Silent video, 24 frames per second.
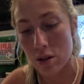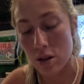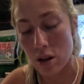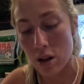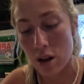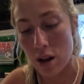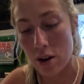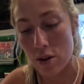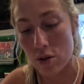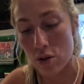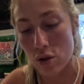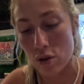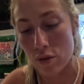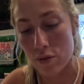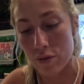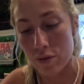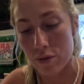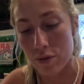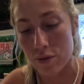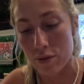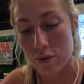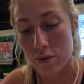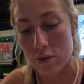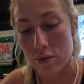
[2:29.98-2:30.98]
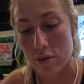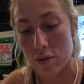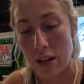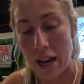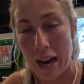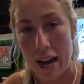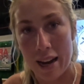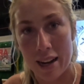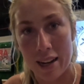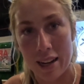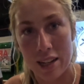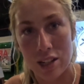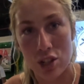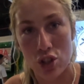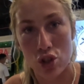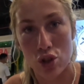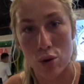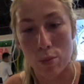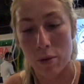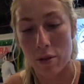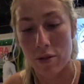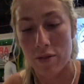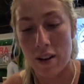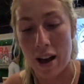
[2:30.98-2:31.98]
I don't know if, yeah, it's
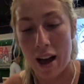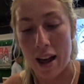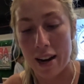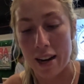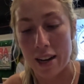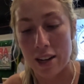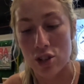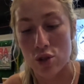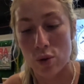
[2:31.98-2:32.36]
super fatty.